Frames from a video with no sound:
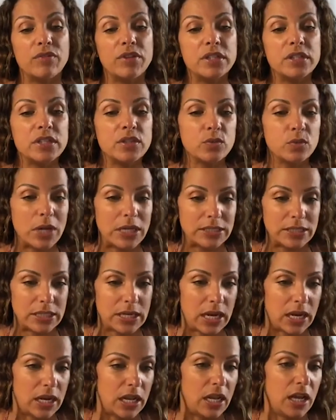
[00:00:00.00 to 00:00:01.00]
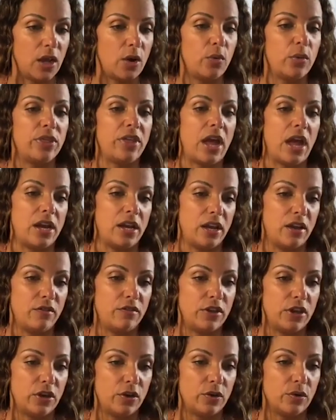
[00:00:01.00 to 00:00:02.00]
if this is resonating with any
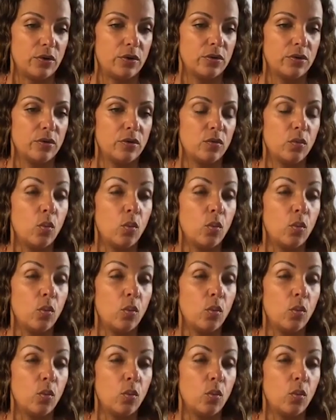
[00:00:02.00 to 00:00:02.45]
of you,